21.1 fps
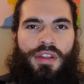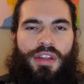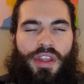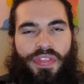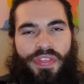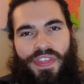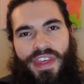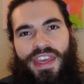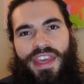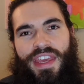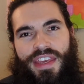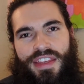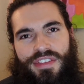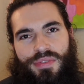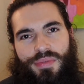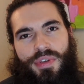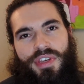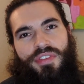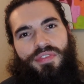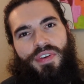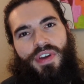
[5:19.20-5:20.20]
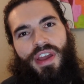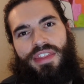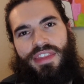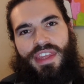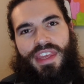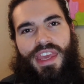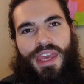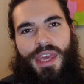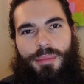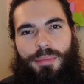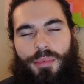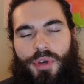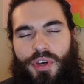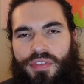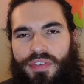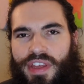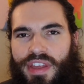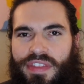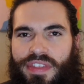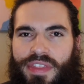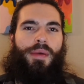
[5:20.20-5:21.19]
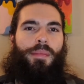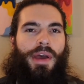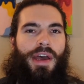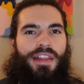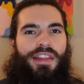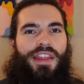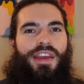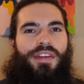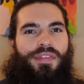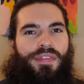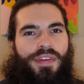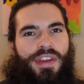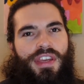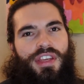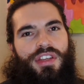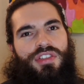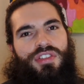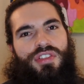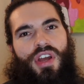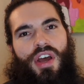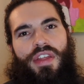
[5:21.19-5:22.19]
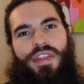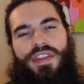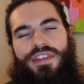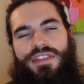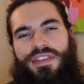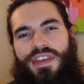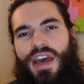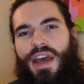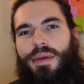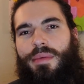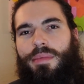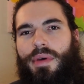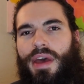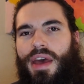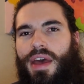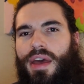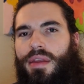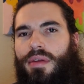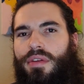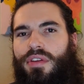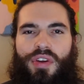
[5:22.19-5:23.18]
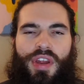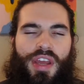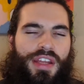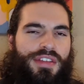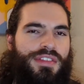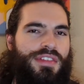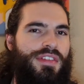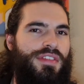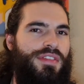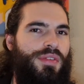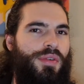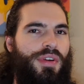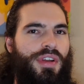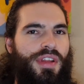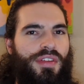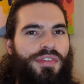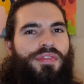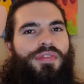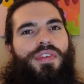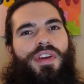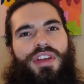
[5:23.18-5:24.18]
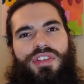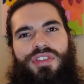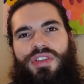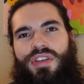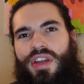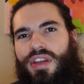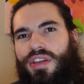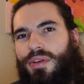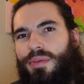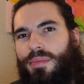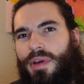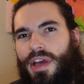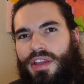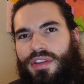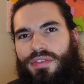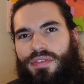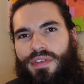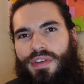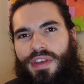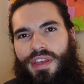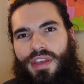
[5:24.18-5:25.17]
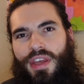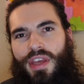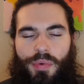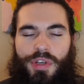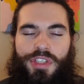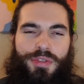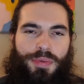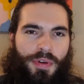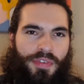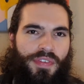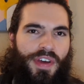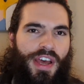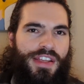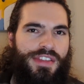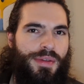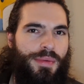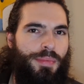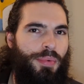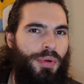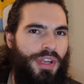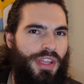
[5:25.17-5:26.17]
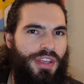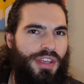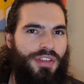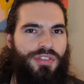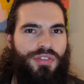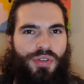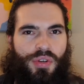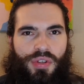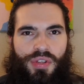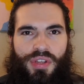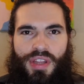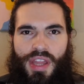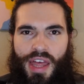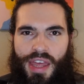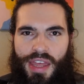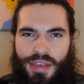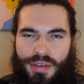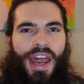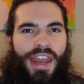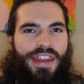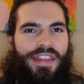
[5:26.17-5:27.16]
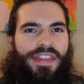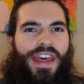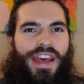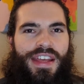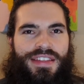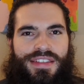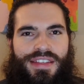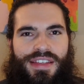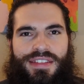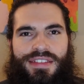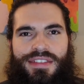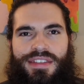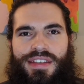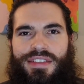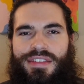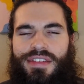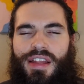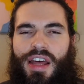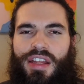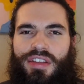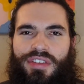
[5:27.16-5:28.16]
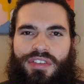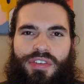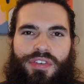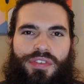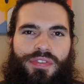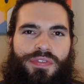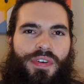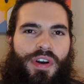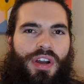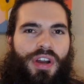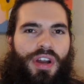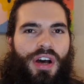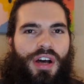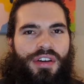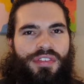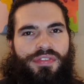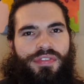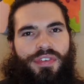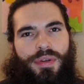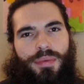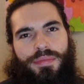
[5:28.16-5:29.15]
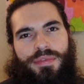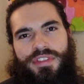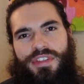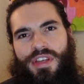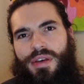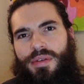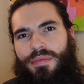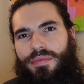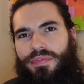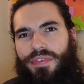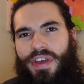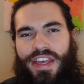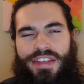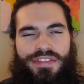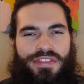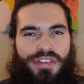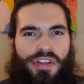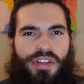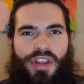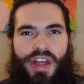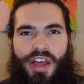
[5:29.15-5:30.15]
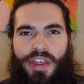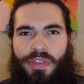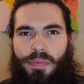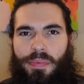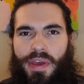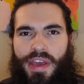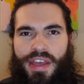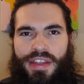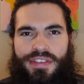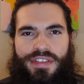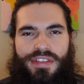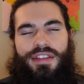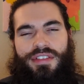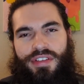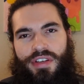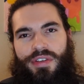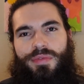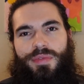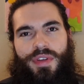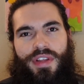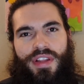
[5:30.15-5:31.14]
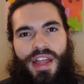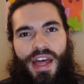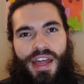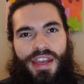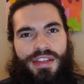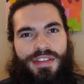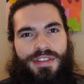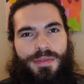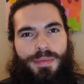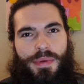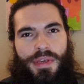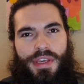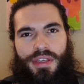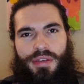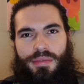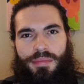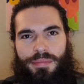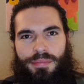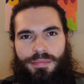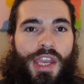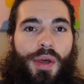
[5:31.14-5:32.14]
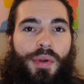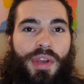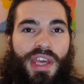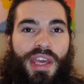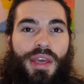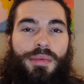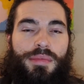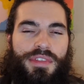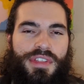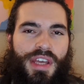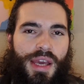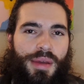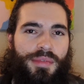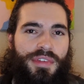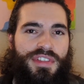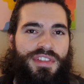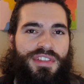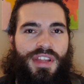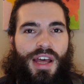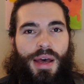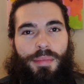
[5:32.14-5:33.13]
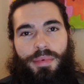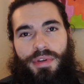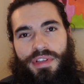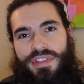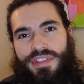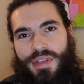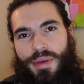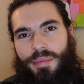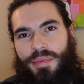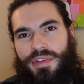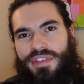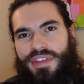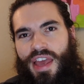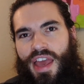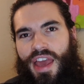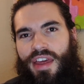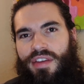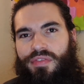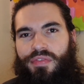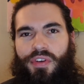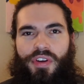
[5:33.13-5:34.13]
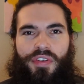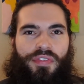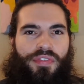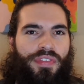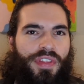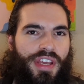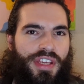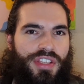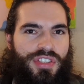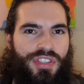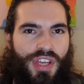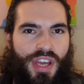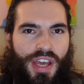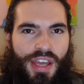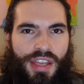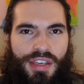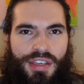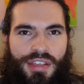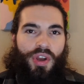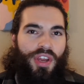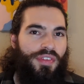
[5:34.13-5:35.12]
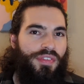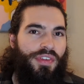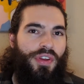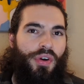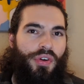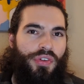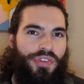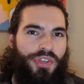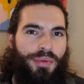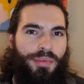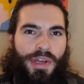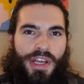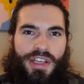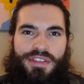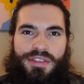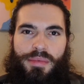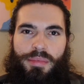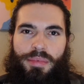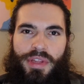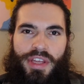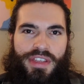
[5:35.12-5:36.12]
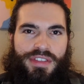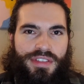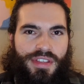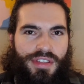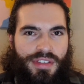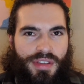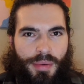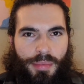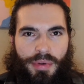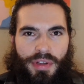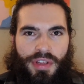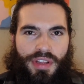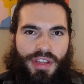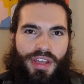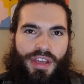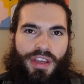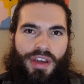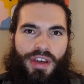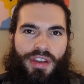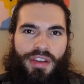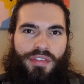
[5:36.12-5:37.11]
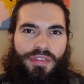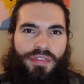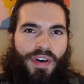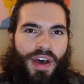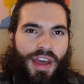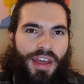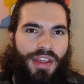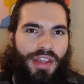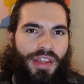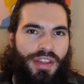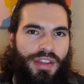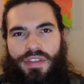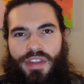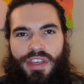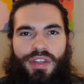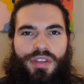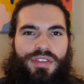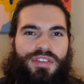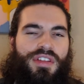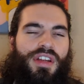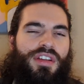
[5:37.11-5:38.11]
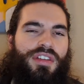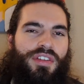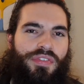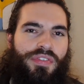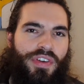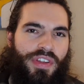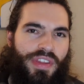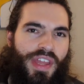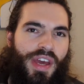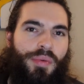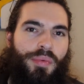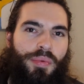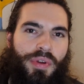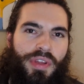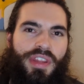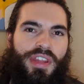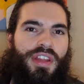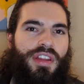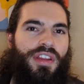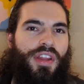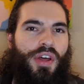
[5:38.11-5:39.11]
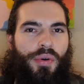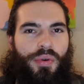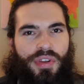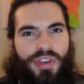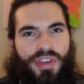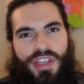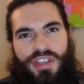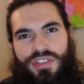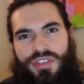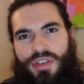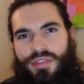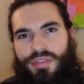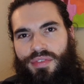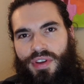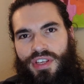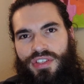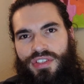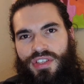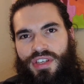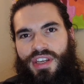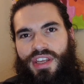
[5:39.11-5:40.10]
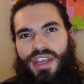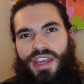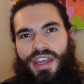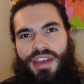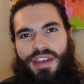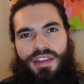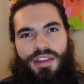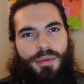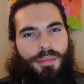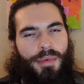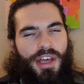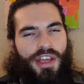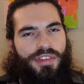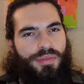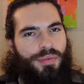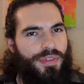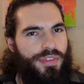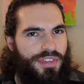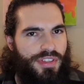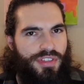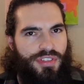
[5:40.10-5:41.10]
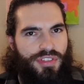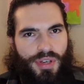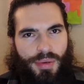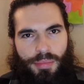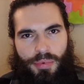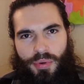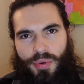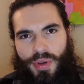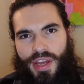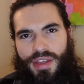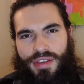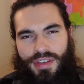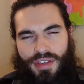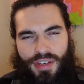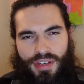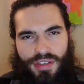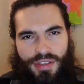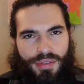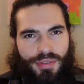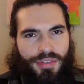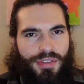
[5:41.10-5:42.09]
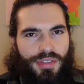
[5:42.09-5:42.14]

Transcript: The thing is, when you finally get moving, the mat-like finish on the Skypad creates a sort of friction on your mouse feet, which provides a pretty controlled glide. And in that sense, it's not too far off from some faster cloth pads in terms of glide and speed. Now when it comes time to stop on someone's head for a flick shot, or even hold your mouse in place to double click on a file, then you start to feel that really low initial friction again and the mouse wants to jump around on you.